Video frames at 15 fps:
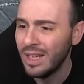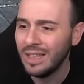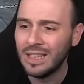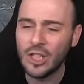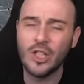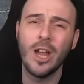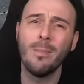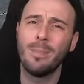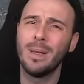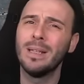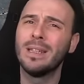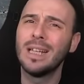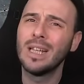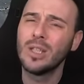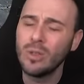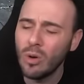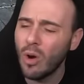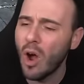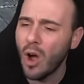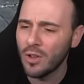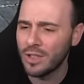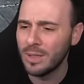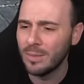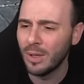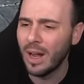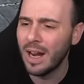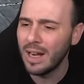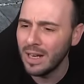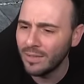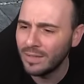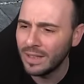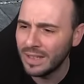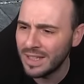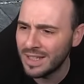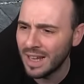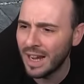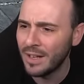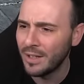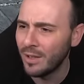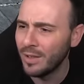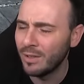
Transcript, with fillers: The champion does look awesome though. I love the design, you know.